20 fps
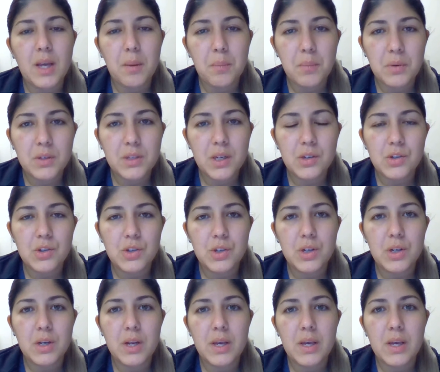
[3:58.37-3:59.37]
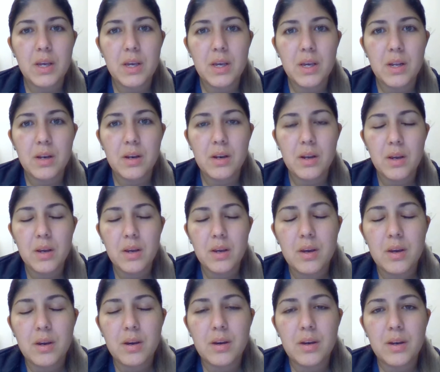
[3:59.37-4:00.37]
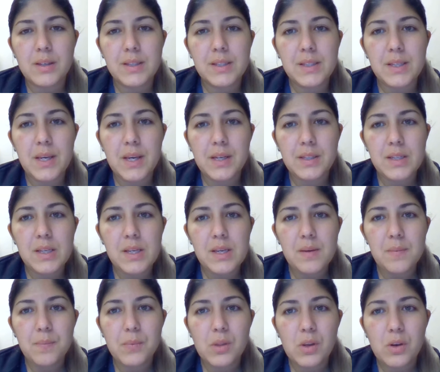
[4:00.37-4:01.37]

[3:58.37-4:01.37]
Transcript: hypertension, and CAD.